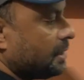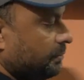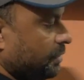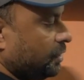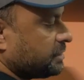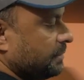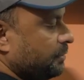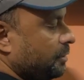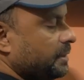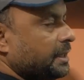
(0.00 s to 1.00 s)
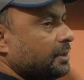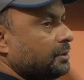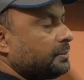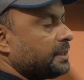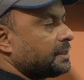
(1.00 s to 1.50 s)
because employment
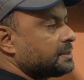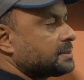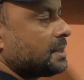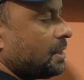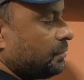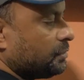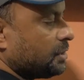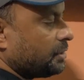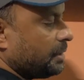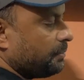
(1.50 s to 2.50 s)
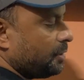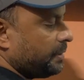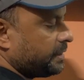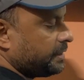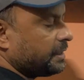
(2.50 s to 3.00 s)
cannot be increased. Without
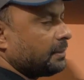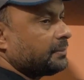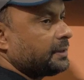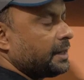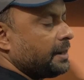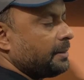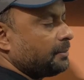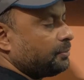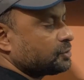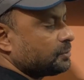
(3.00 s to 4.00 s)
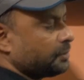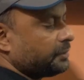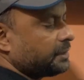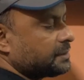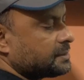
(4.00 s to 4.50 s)
employment, income never possible to
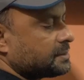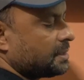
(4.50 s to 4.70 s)
increase.